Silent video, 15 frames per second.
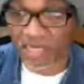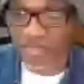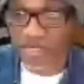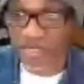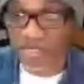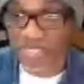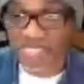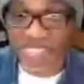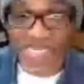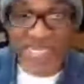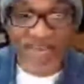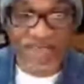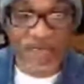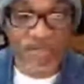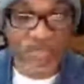let's say that
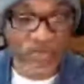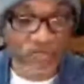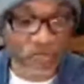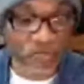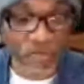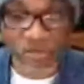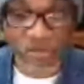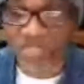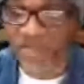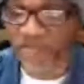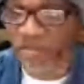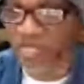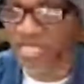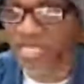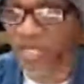first and foremost, if you
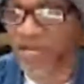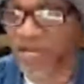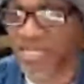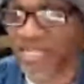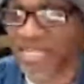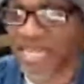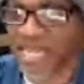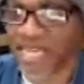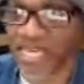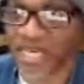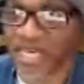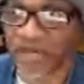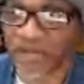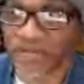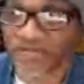click on the link
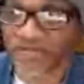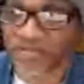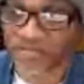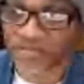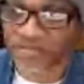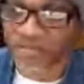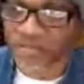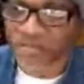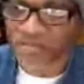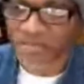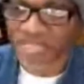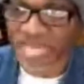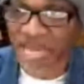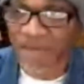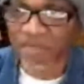here,
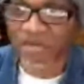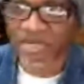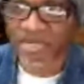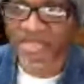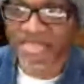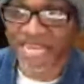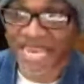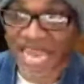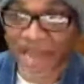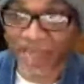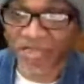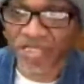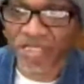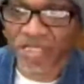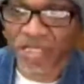I put it in the
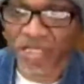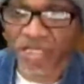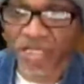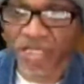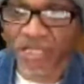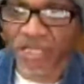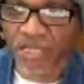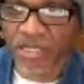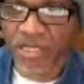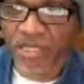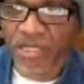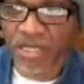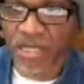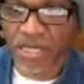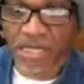caption
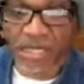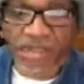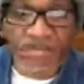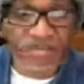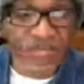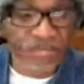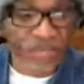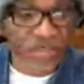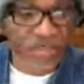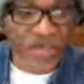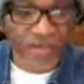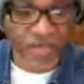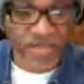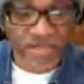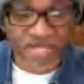So I
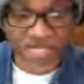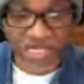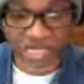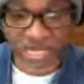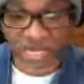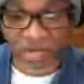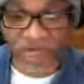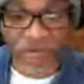put this link. If you